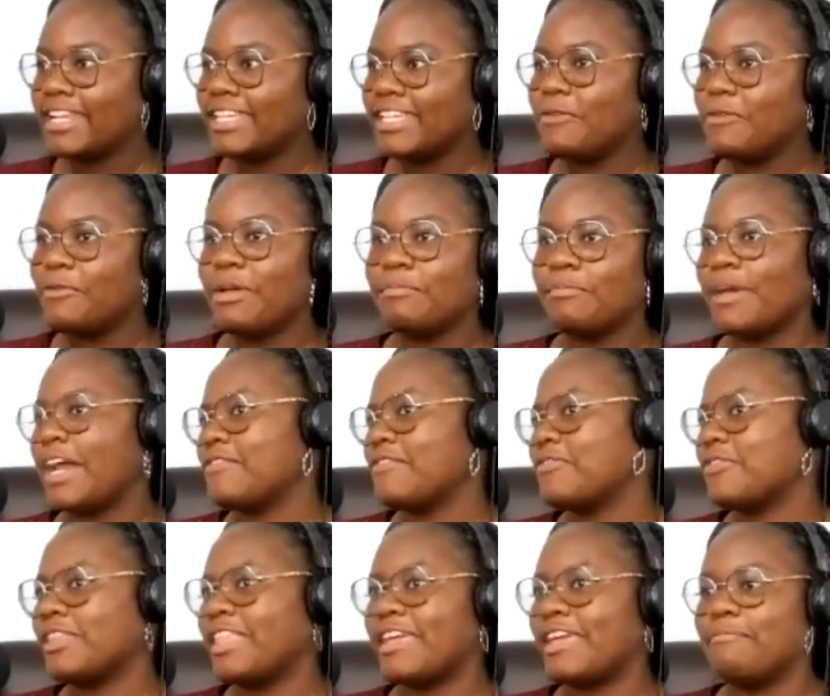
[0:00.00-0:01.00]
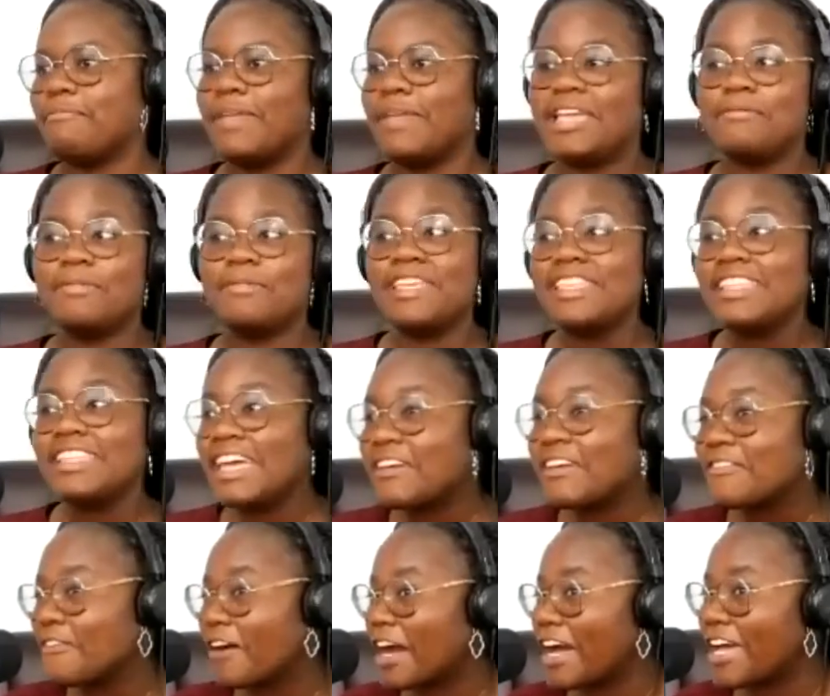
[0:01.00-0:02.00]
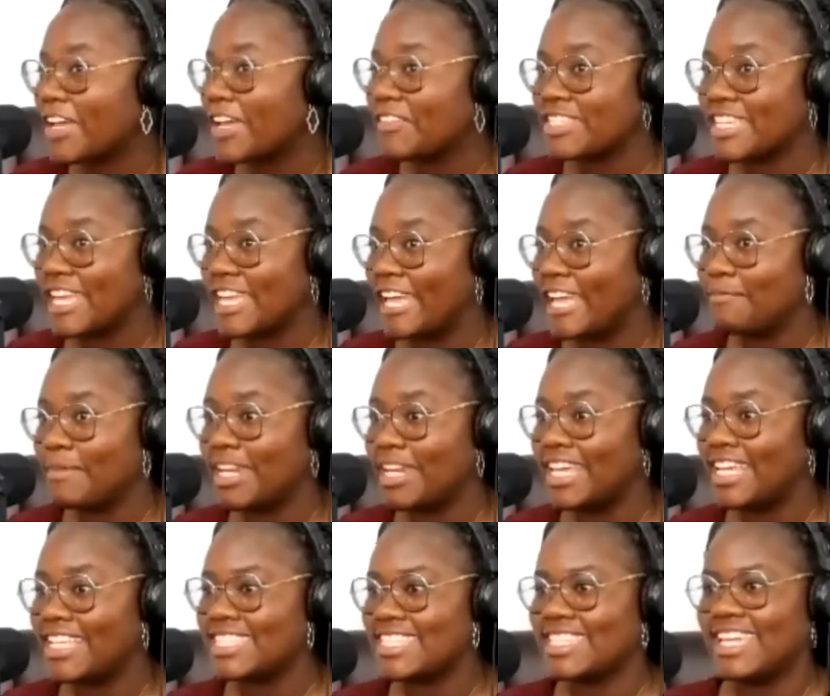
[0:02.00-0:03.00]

He went bad for like maybe like 5 to 8 minutes.